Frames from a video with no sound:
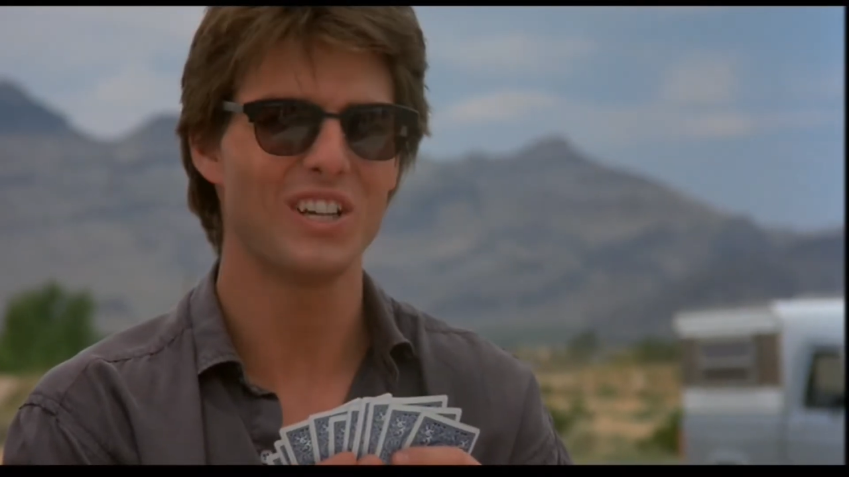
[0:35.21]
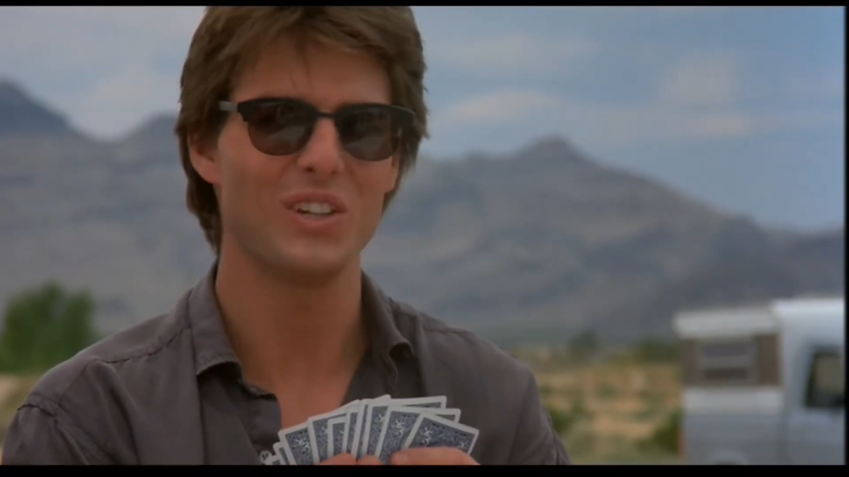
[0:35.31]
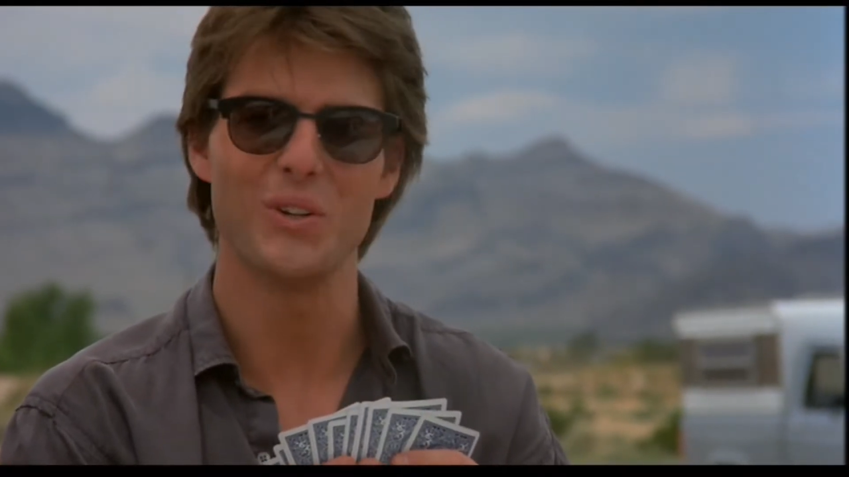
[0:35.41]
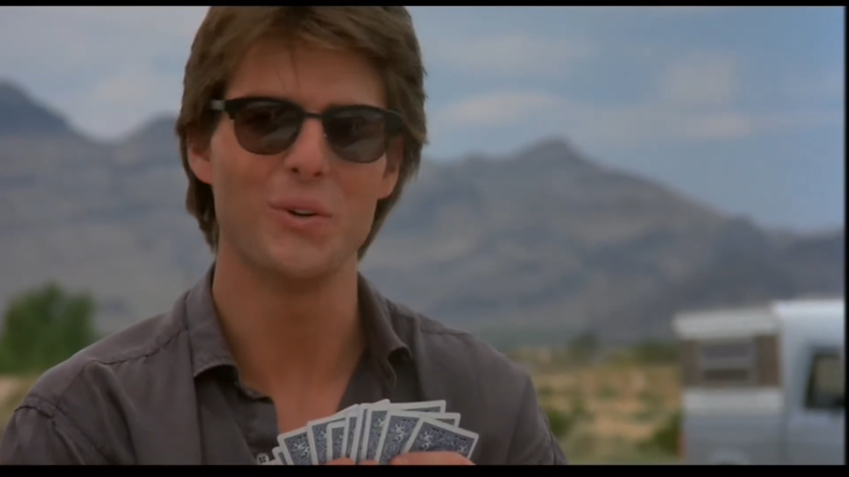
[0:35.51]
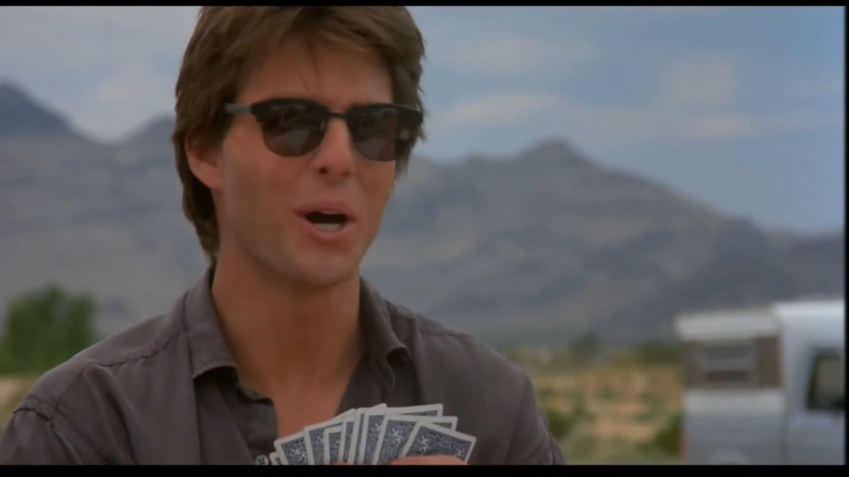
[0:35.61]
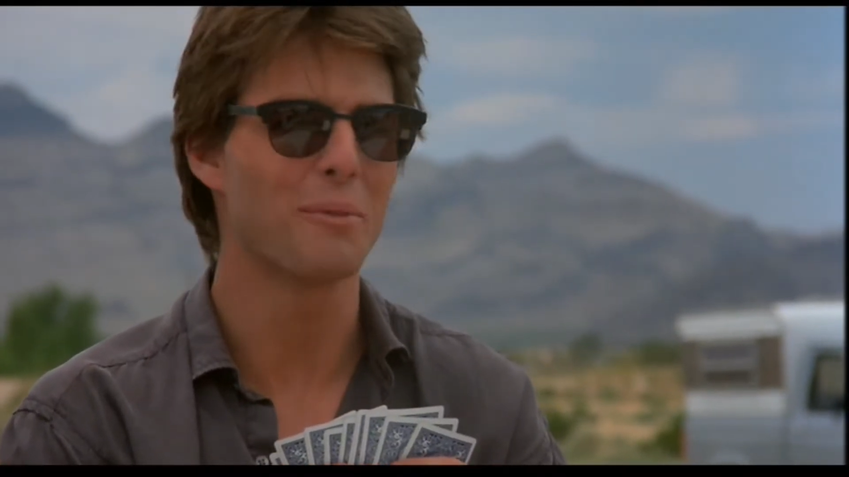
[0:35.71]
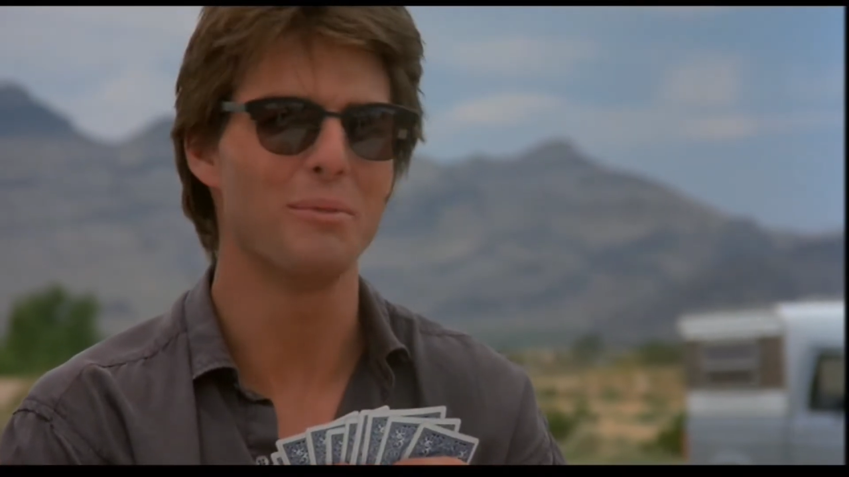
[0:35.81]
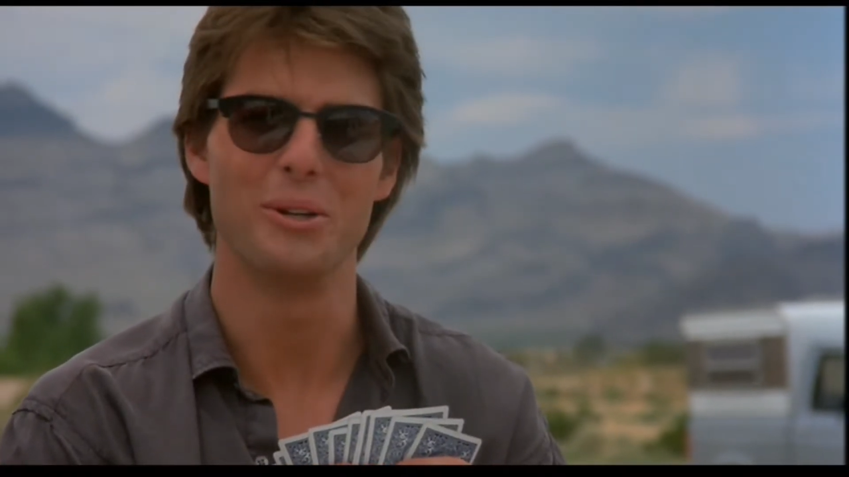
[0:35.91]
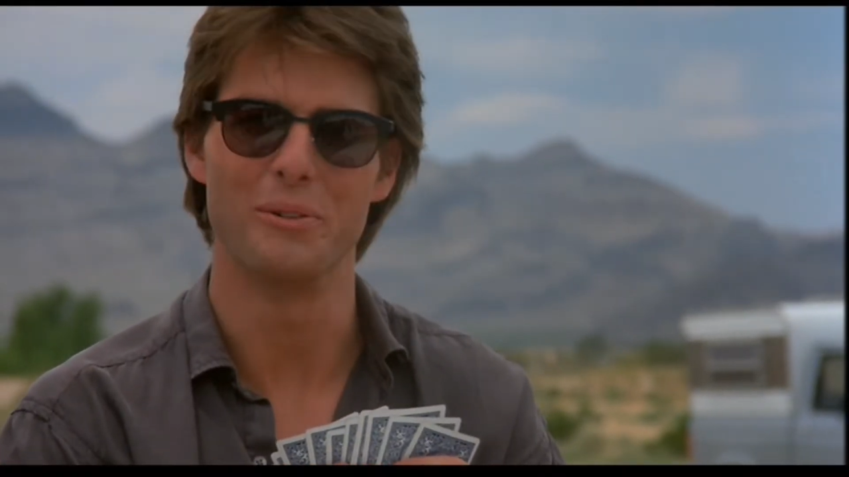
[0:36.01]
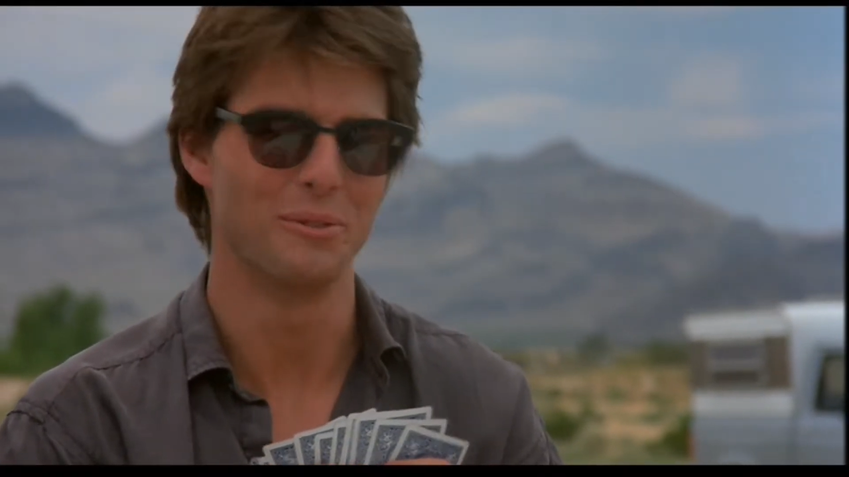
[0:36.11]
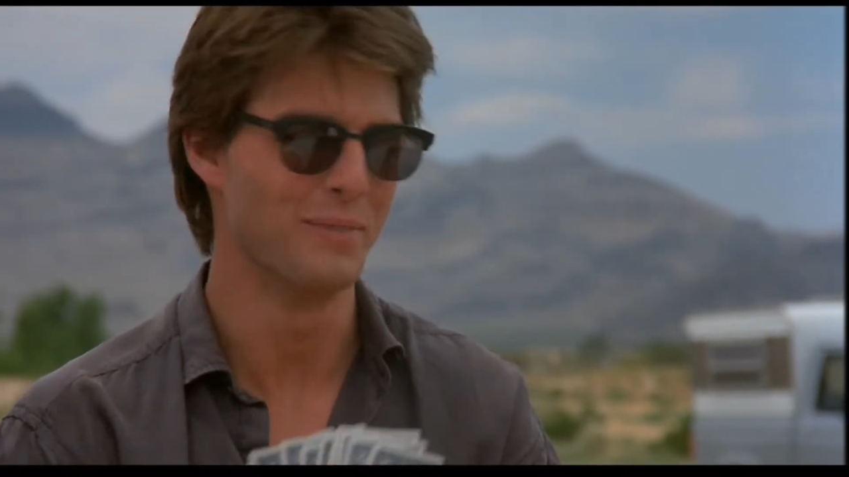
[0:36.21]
You are beautiful,